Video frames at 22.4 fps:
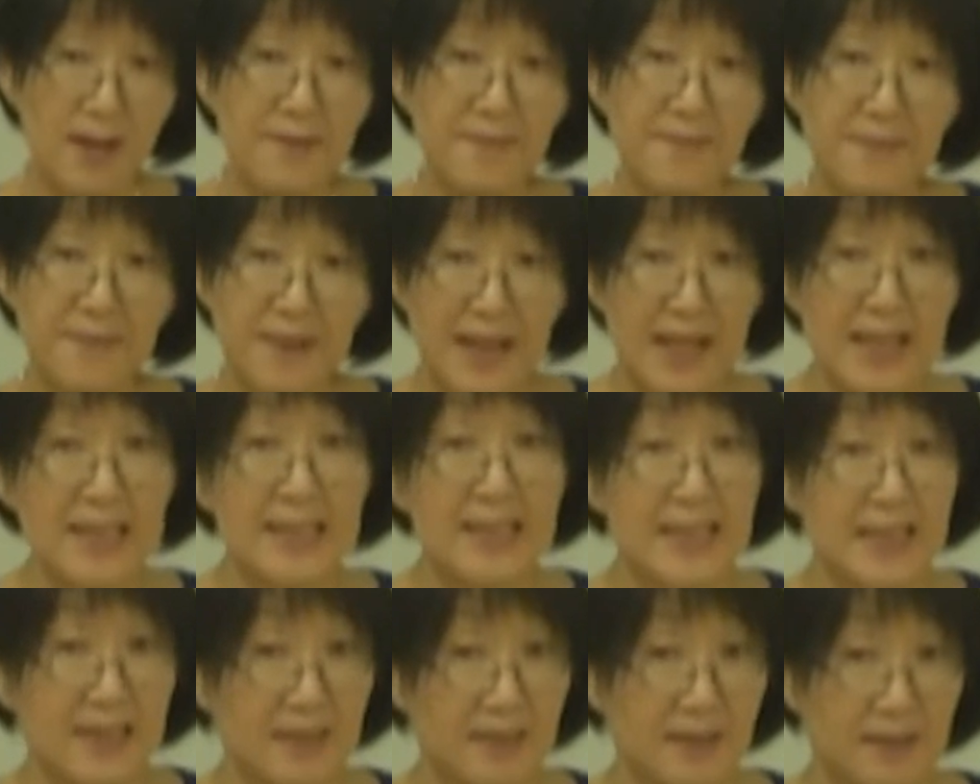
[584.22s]

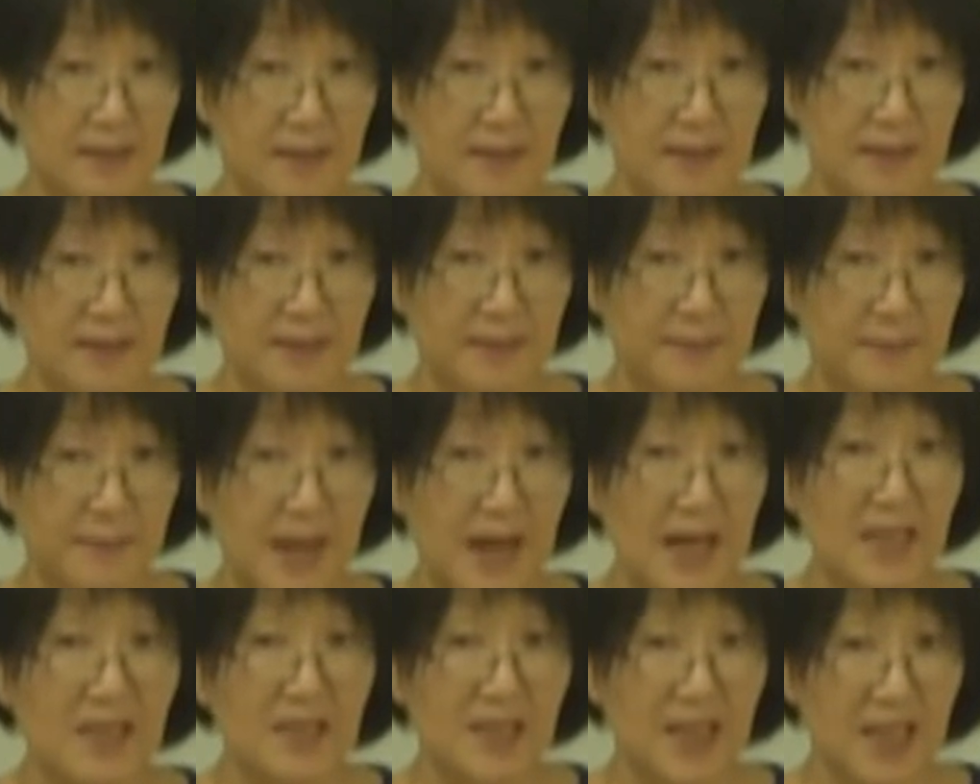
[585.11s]
invited
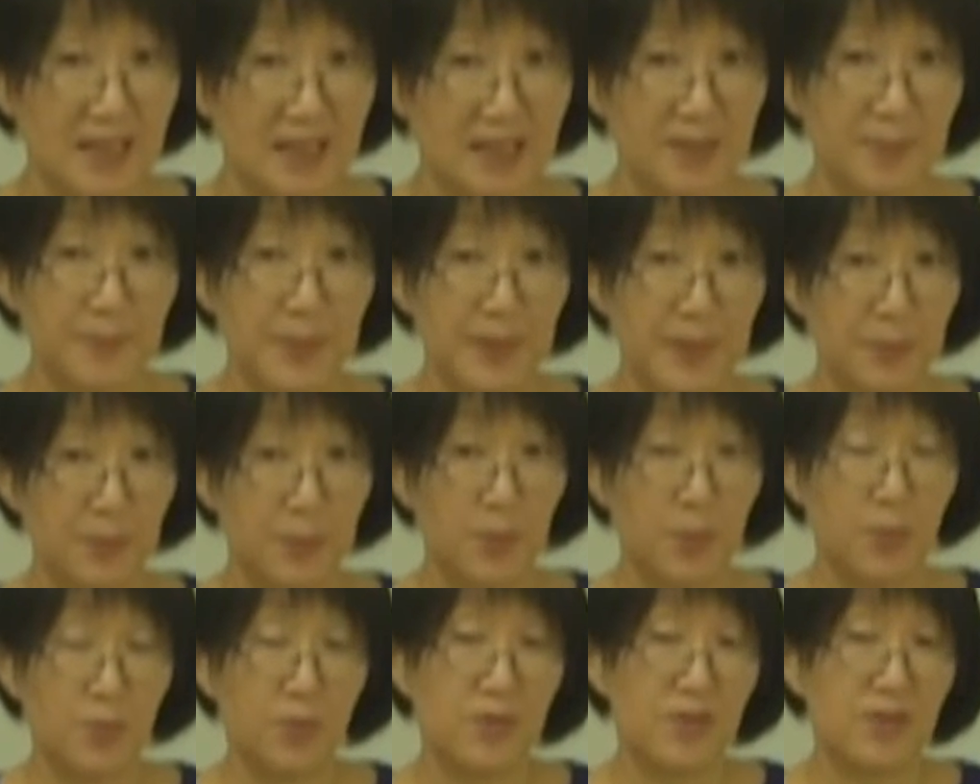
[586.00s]
by the Celtic
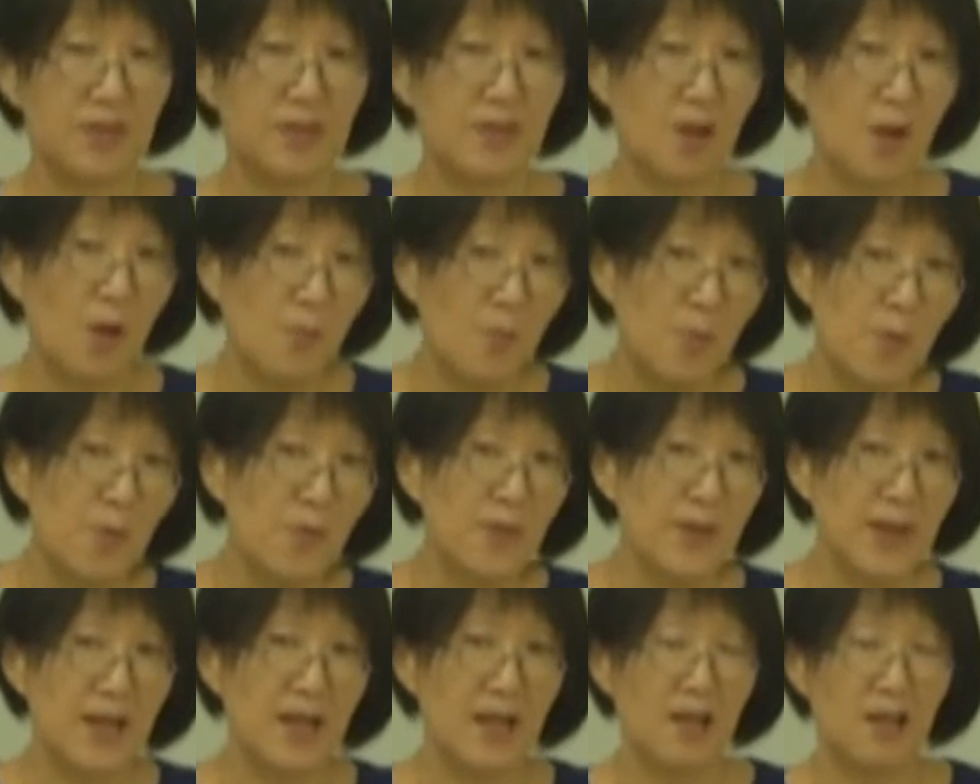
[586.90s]
people to come
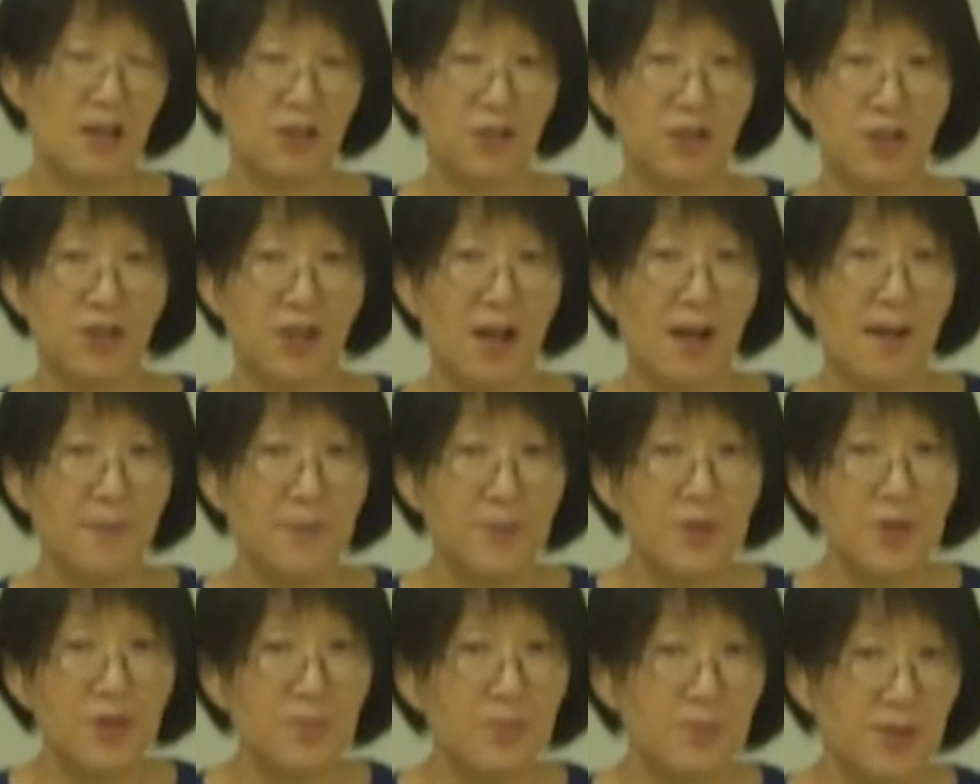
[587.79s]
over here, to come
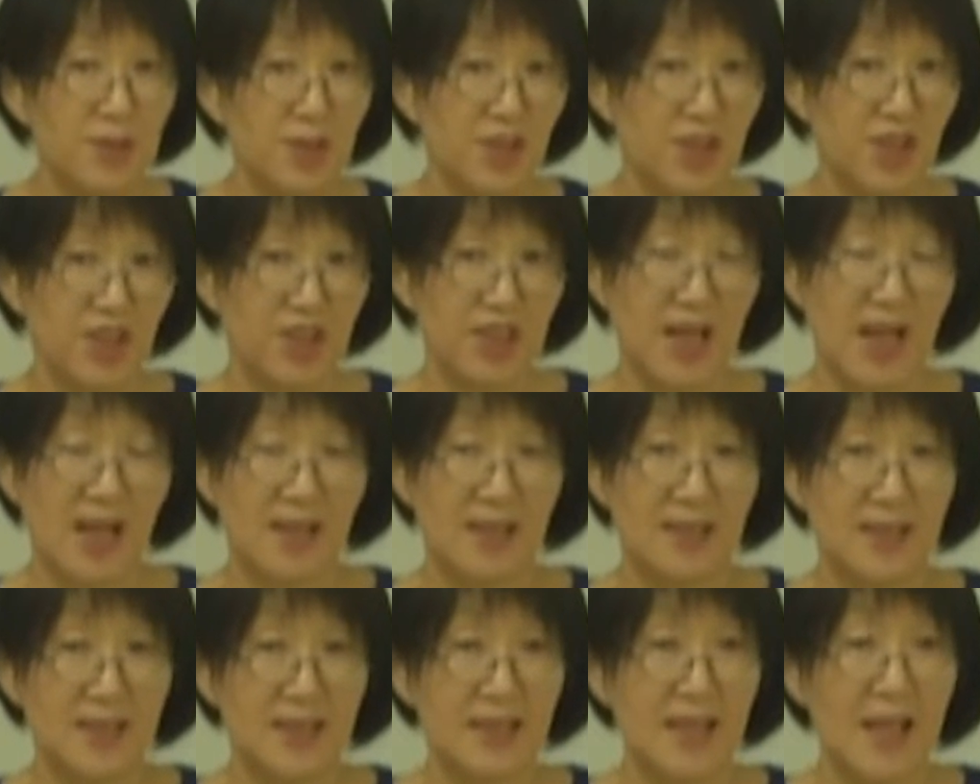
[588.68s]
to the British
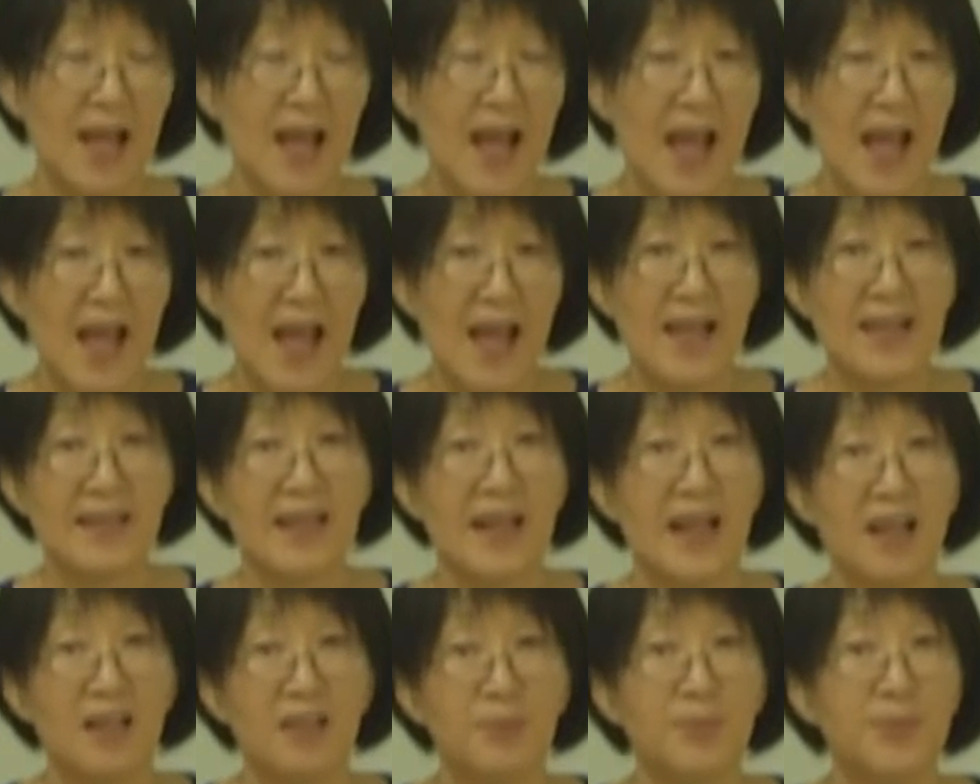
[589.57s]
island and
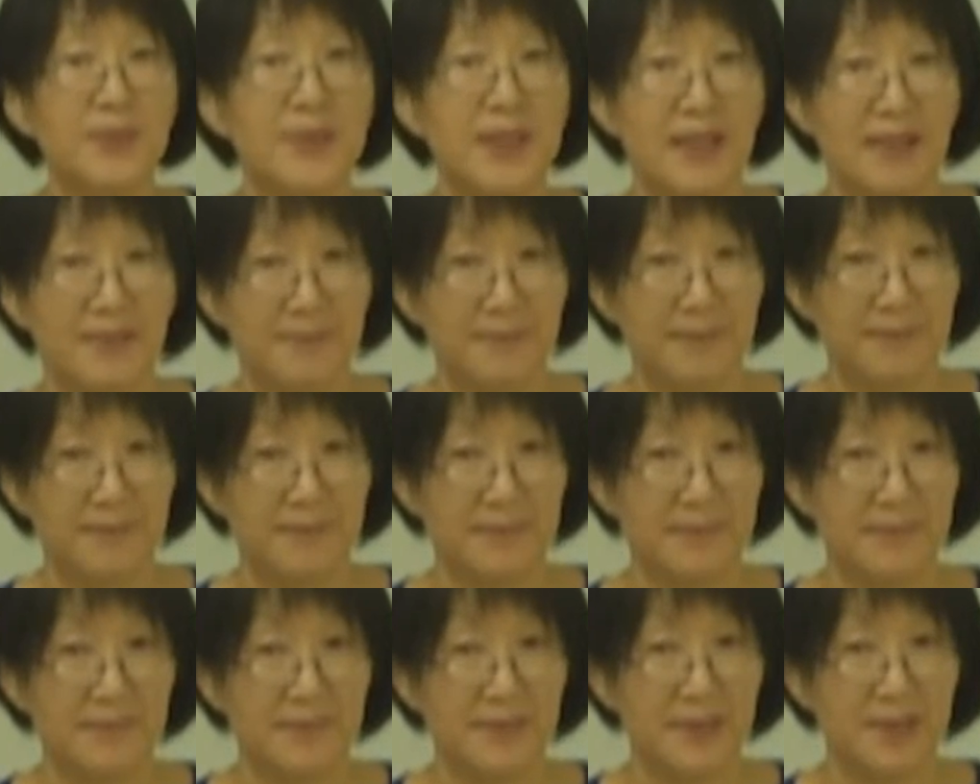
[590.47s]
help them.
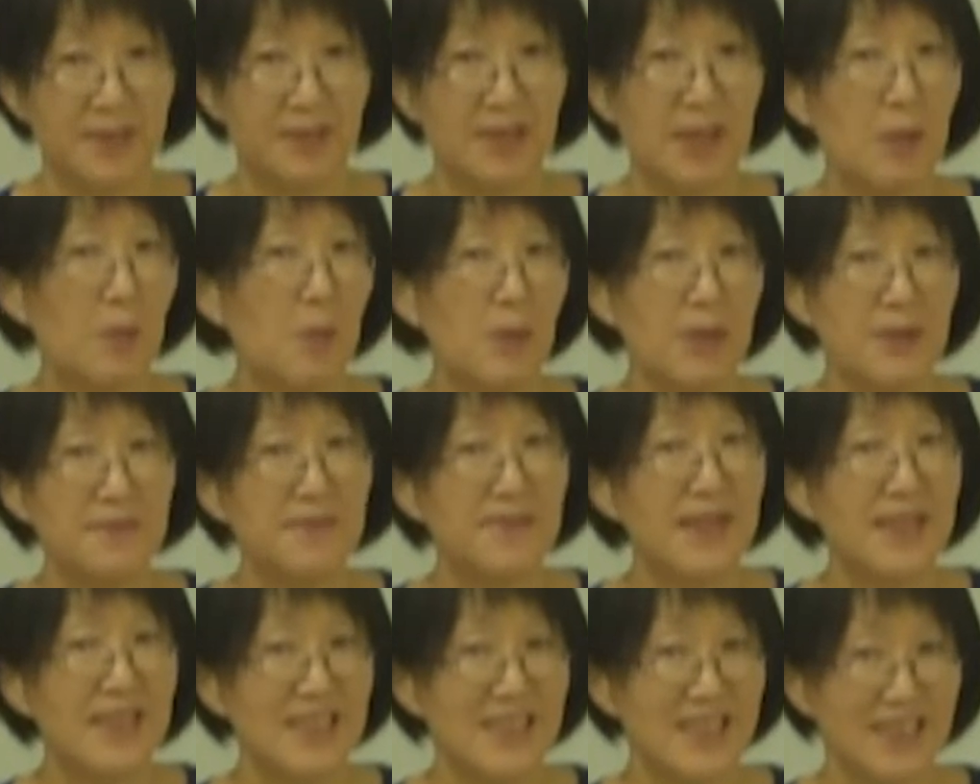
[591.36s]
So they were
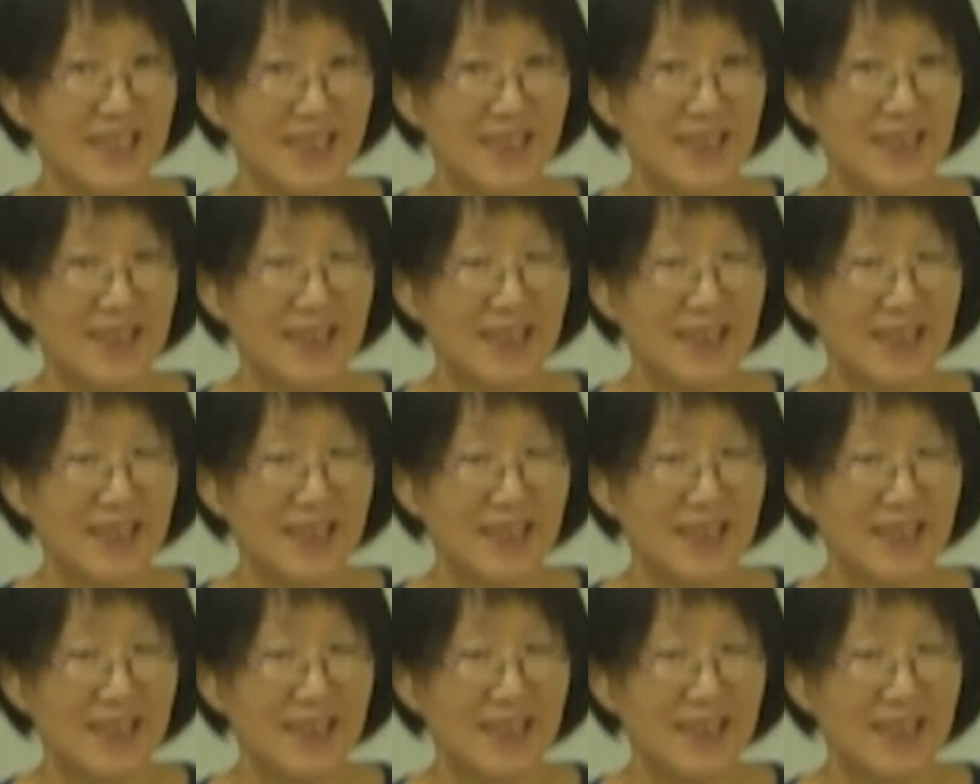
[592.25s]
invited.